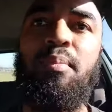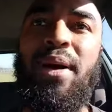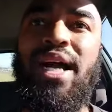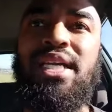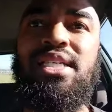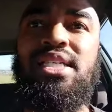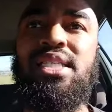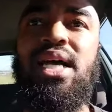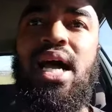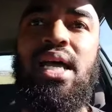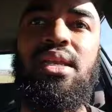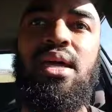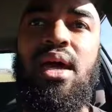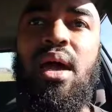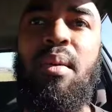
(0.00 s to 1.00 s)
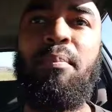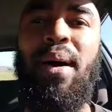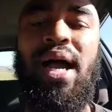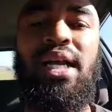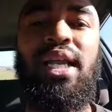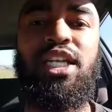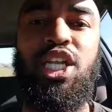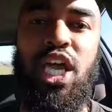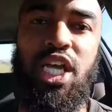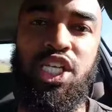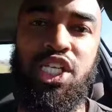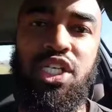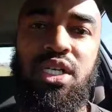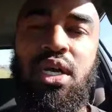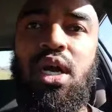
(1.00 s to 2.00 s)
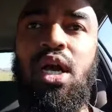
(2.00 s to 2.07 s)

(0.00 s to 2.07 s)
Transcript: Pakistan, Bangladesh,